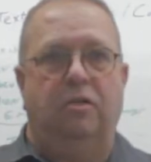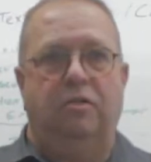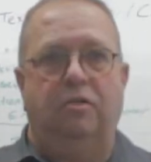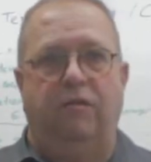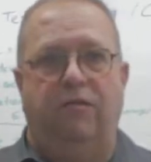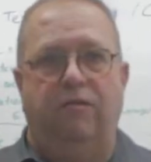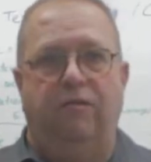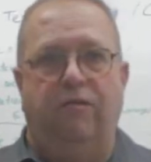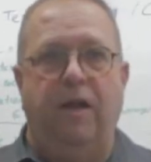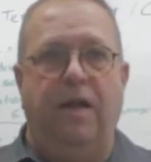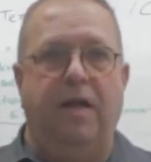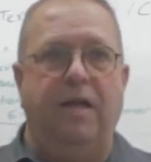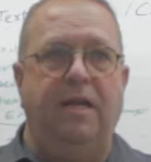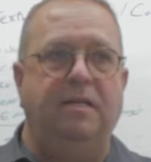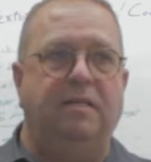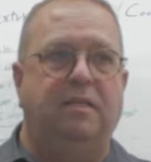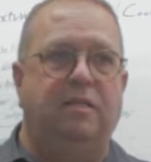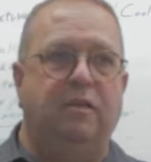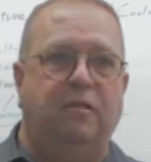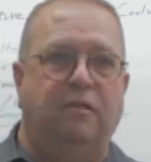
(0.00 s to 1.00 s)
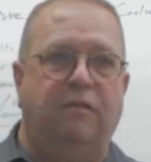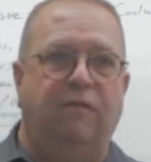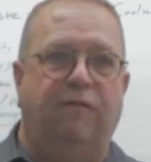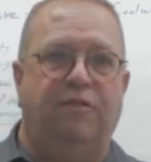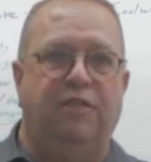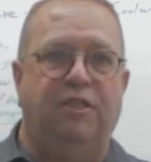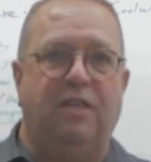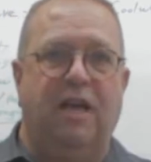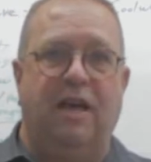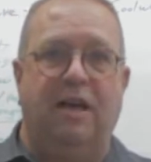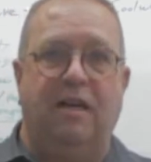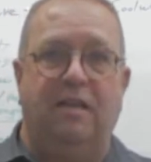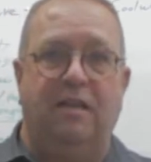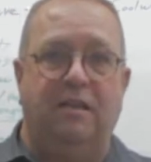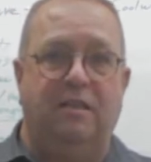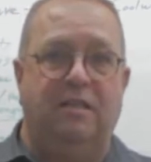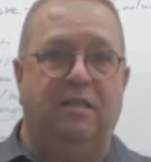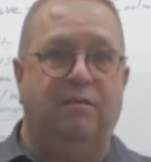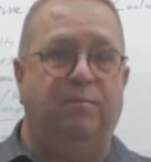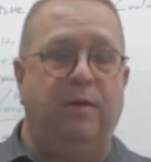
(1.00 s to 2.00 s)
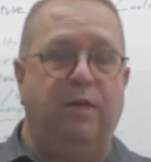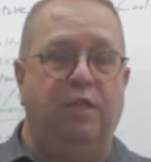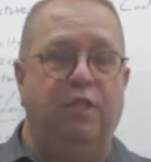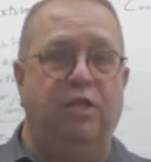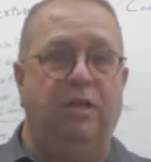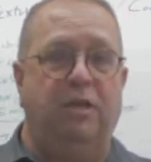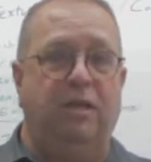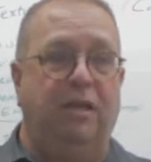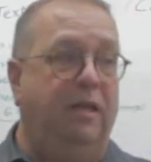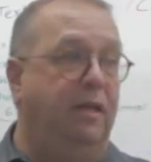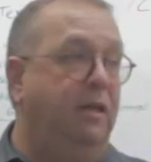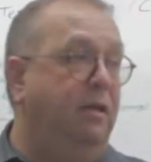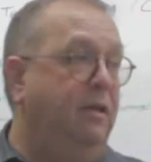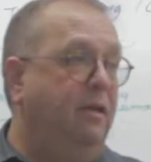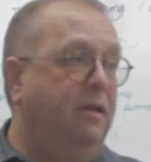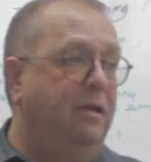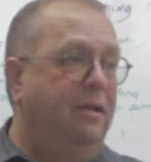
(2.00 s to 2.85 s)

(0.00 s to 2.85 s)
lots of rains, lots of sun, especially